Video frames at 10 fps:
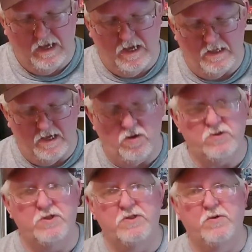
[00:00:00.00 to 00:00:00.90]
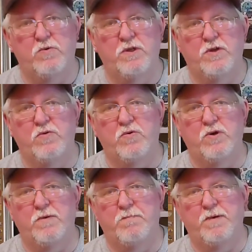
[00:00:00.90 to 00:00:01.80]
And they are just a really cool
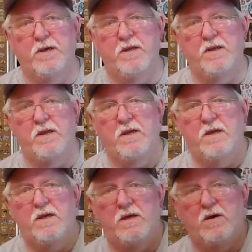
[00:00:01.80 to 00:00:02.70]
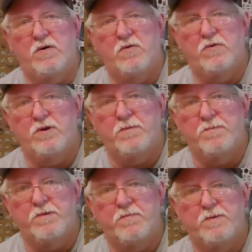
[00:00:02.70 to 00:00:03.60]
looking pin. Yeah, I'll hold it
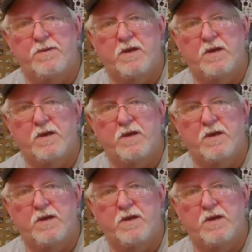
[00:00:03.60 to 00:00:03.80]
up a little bit